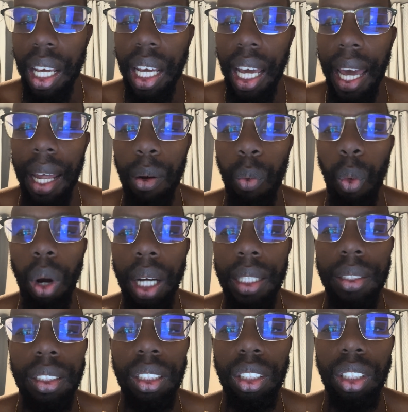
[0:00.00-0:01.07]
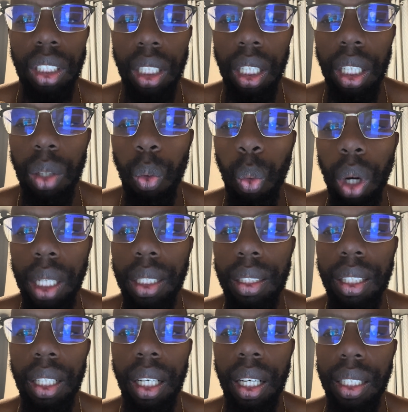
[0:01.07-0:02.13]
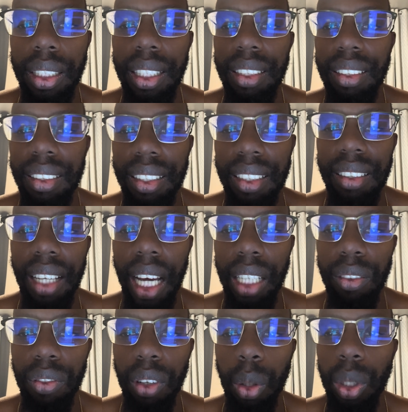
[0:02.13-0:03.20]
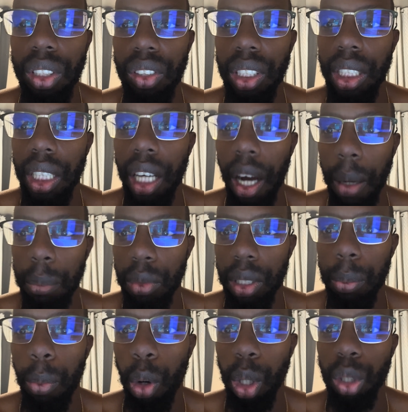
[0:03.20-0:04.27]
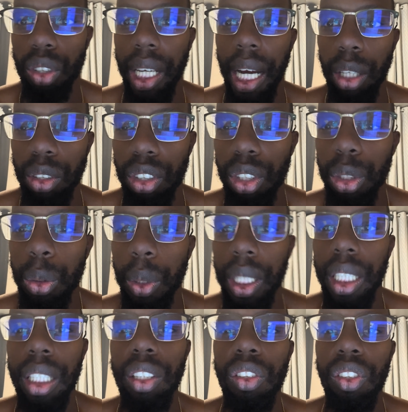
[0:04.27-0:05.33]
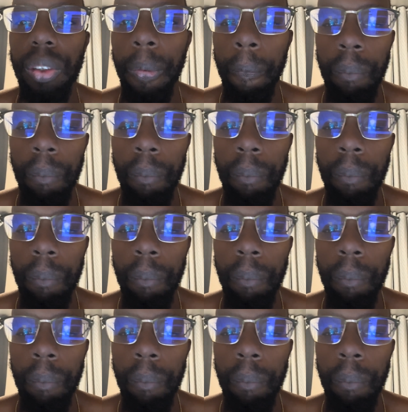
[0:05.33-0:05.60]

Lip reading: And what this design fluency boils down to is,